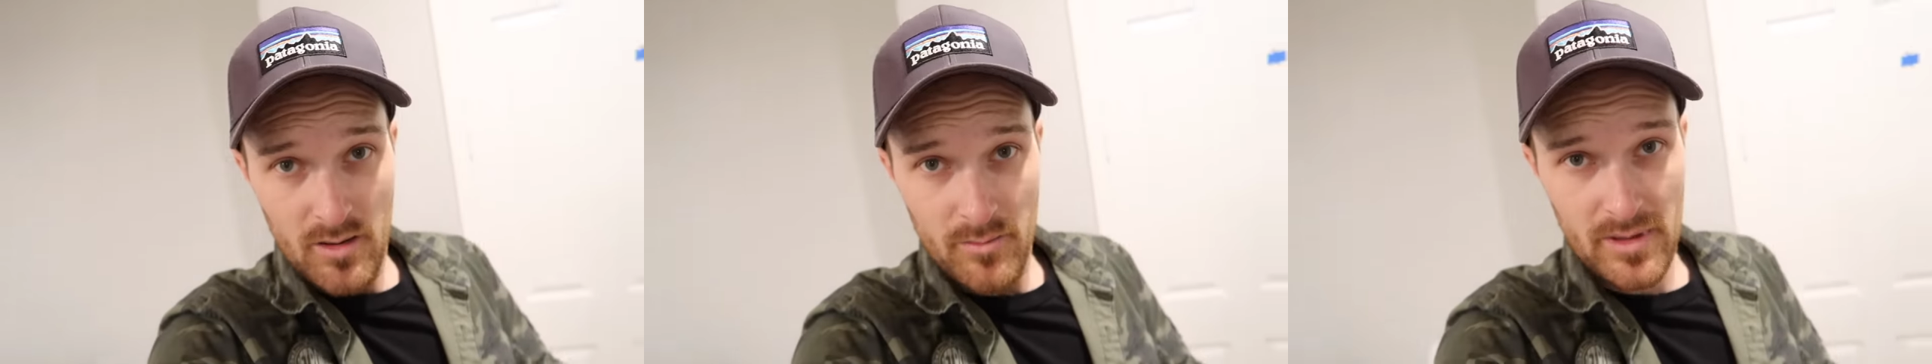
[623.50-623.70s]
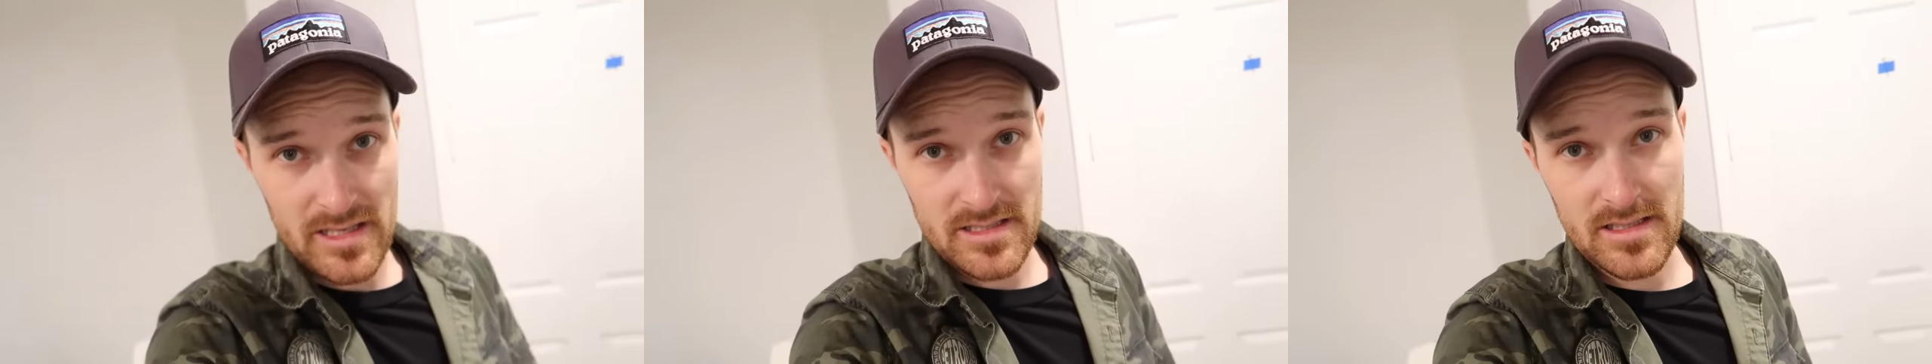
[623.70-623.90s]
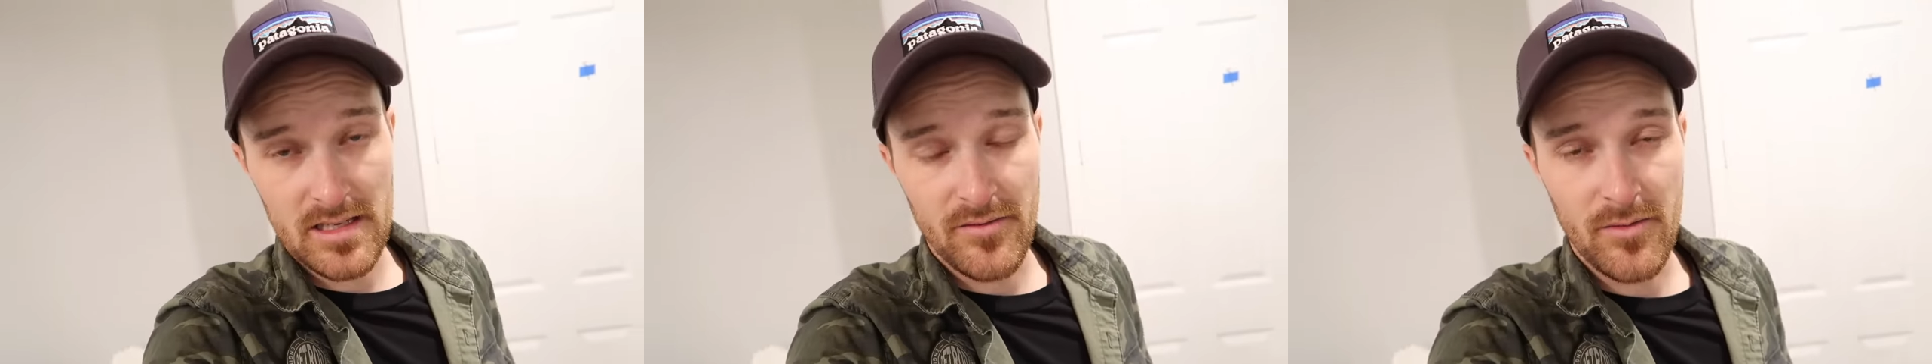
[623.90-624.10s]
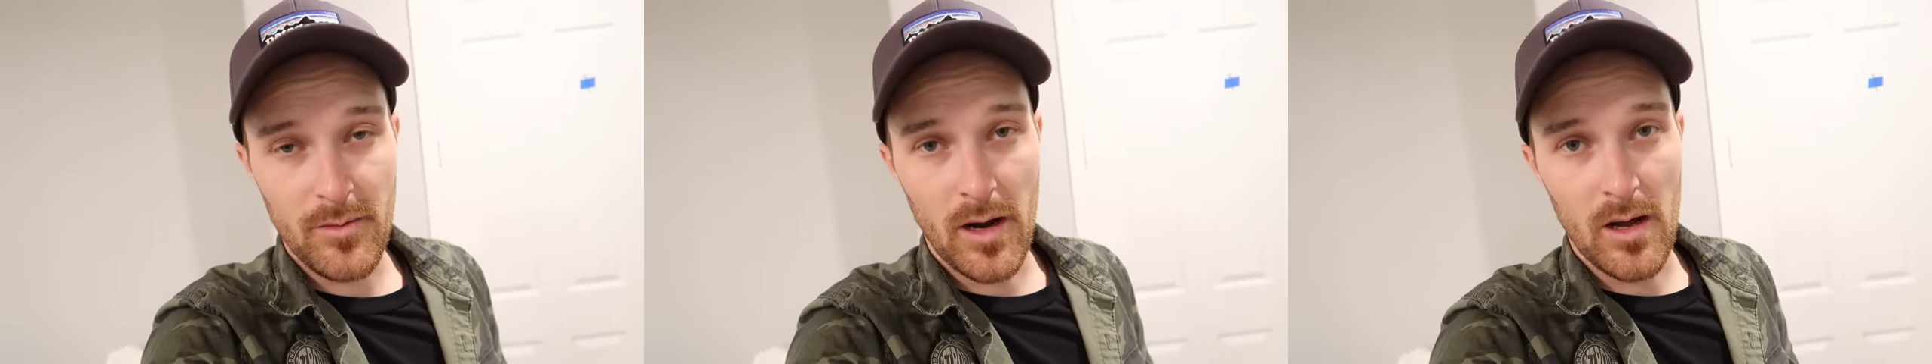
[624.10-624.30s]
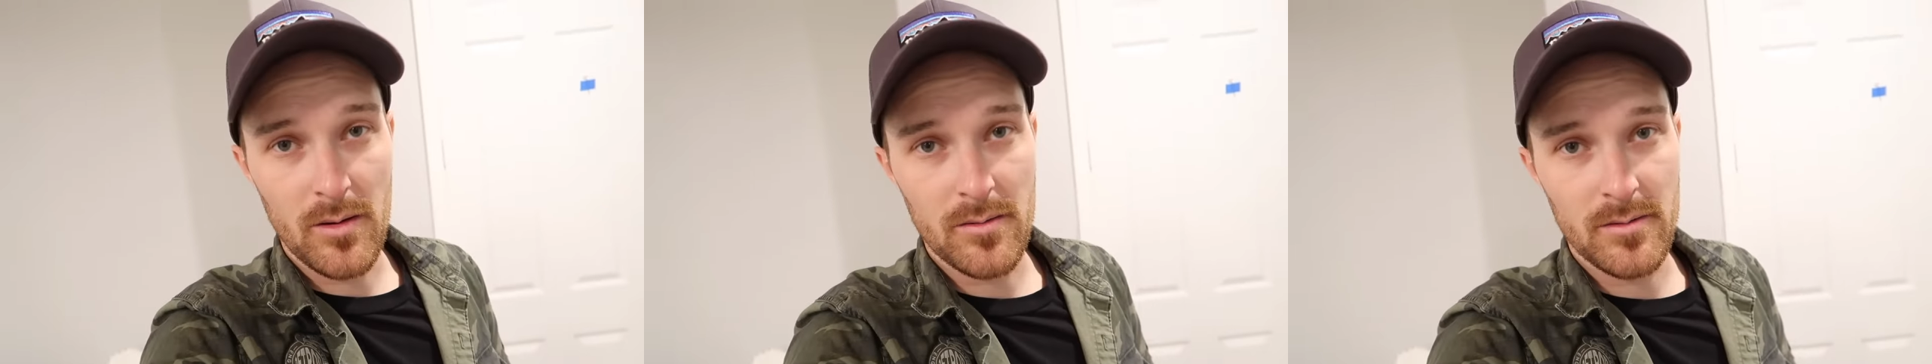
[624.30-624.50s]
best thing
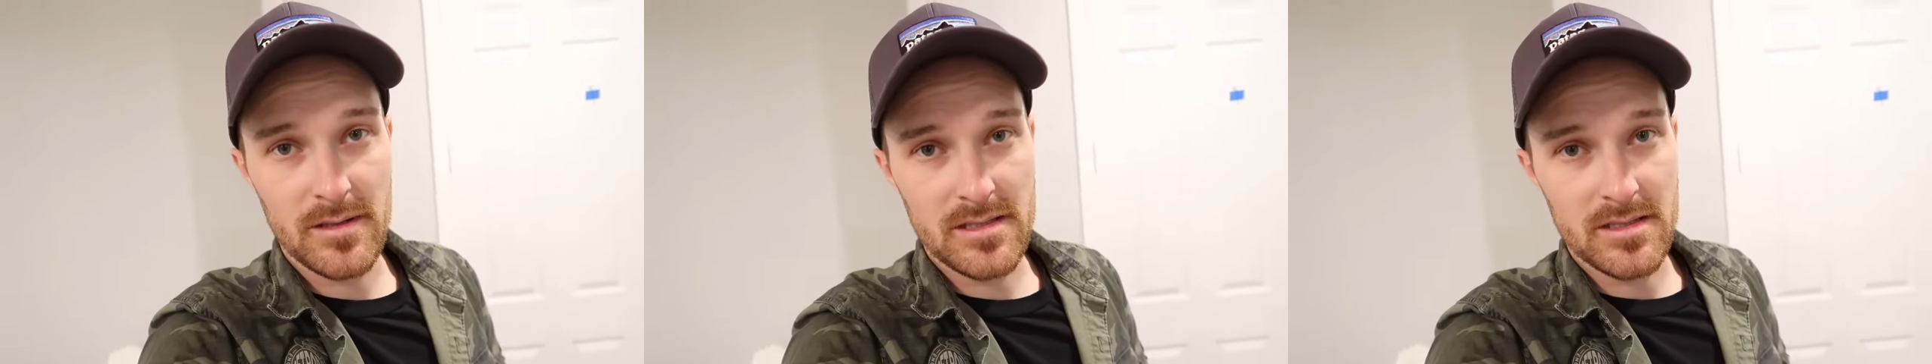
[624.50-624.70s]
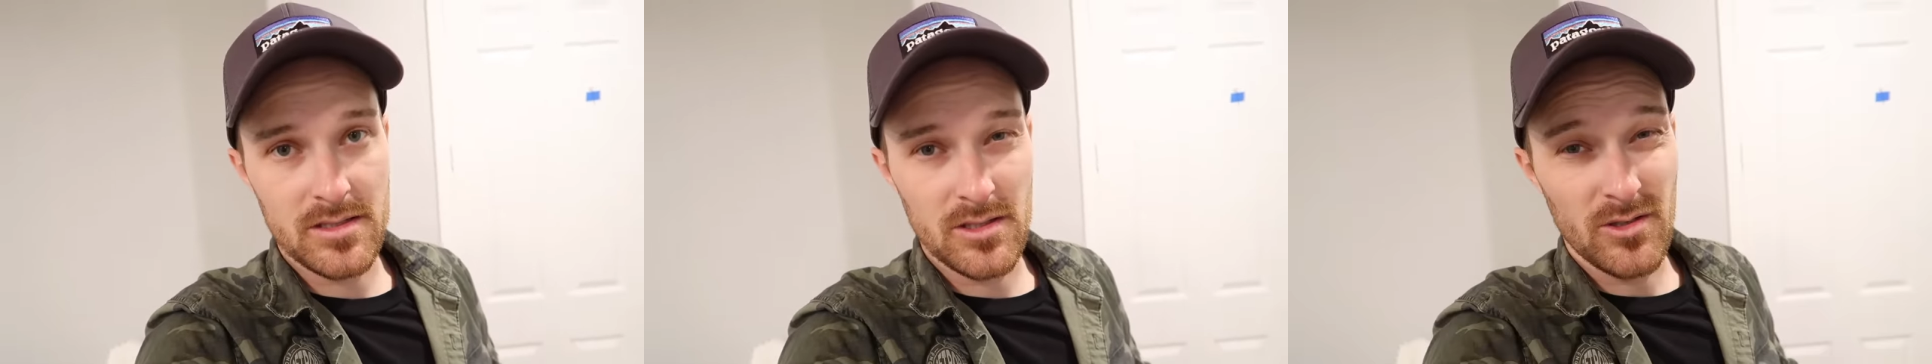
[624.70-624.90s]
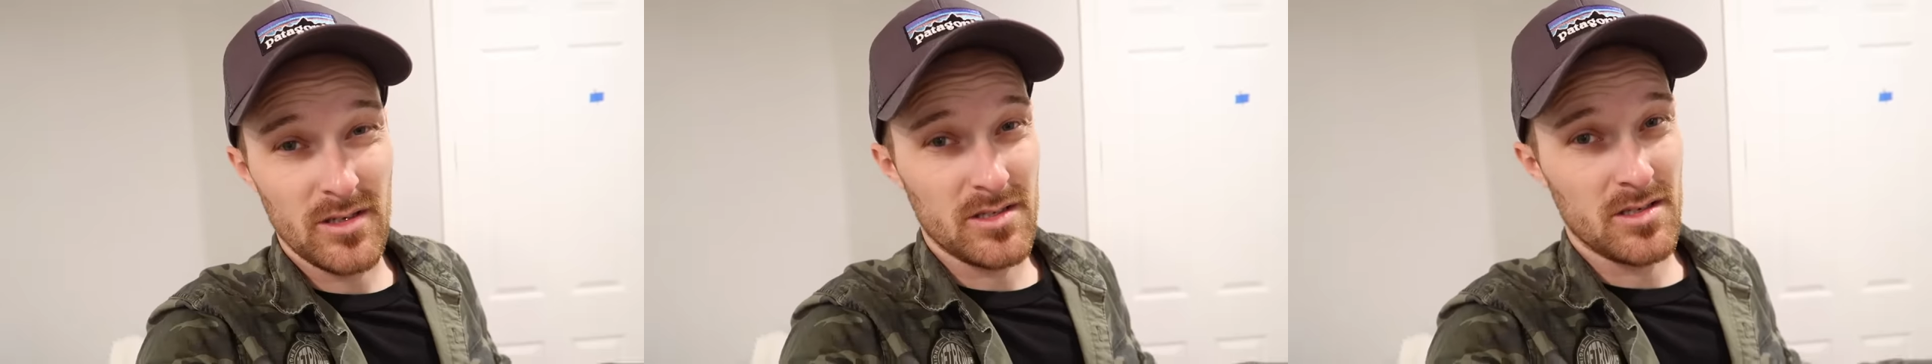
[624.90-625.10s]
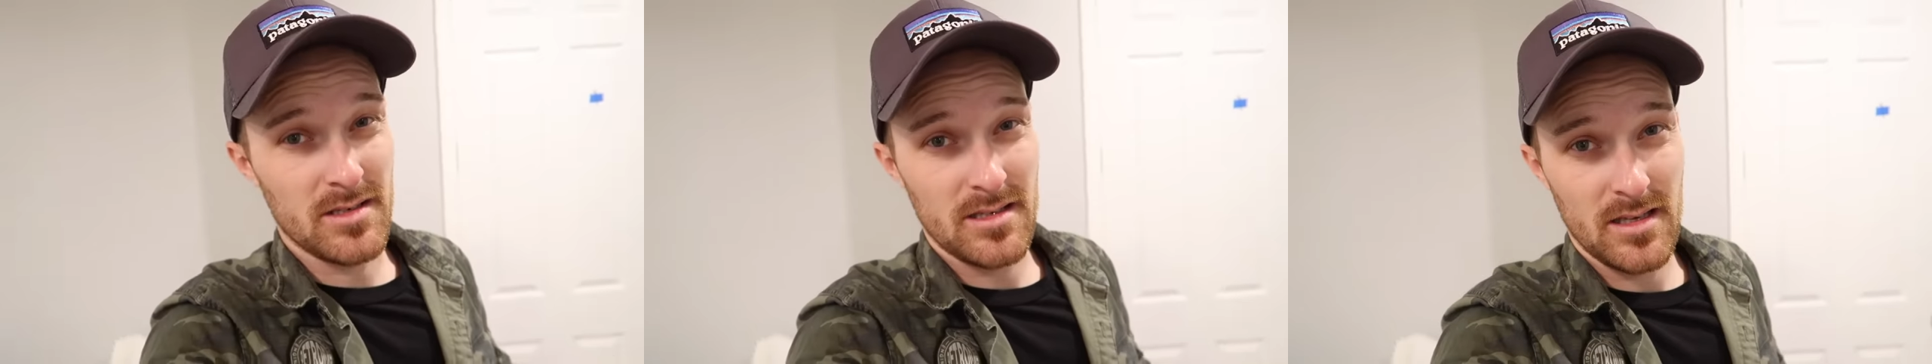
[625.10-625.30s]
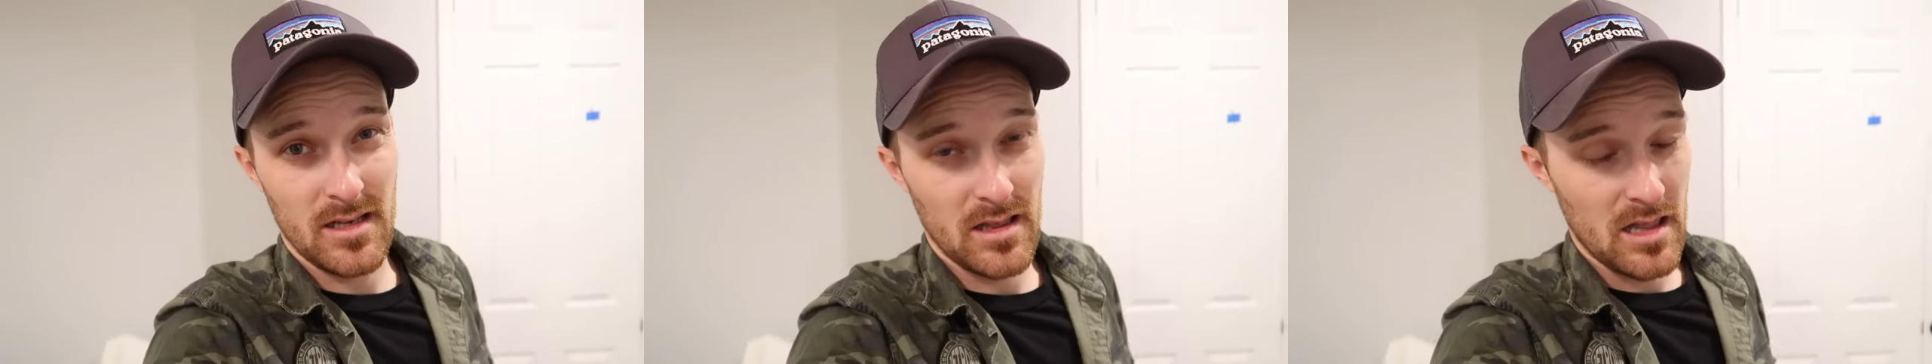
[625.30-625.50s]
probably to do is
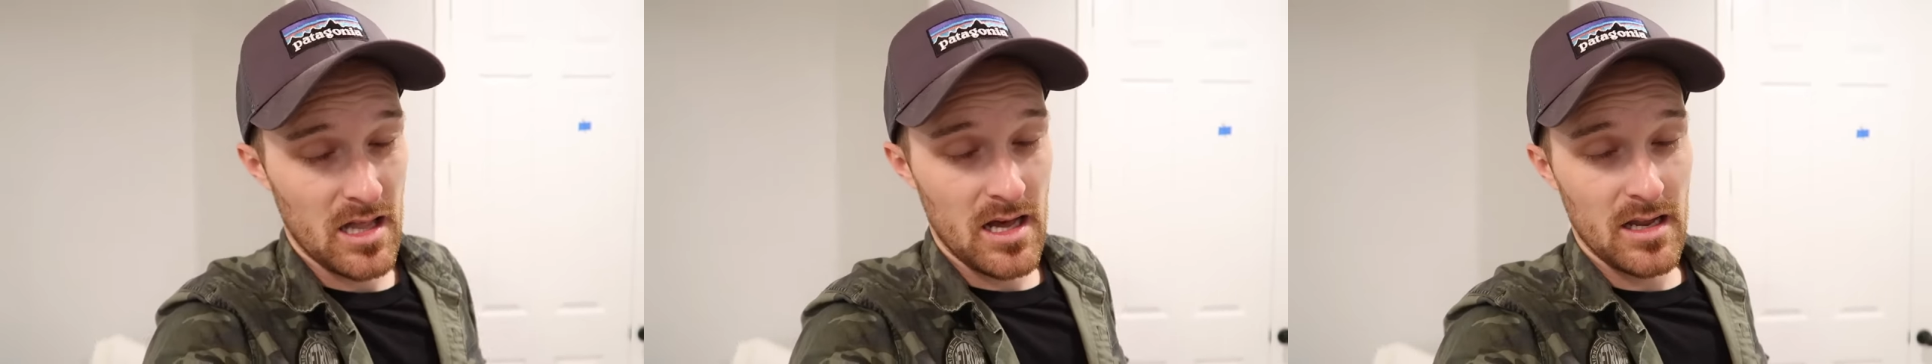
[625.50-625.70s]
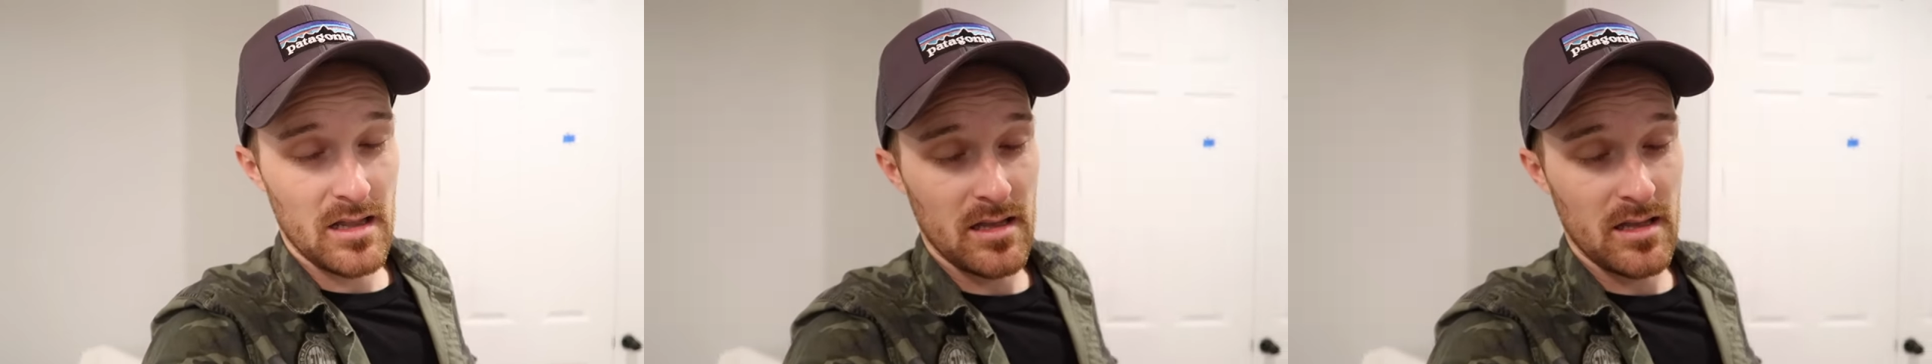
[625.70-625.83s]
just get a lot,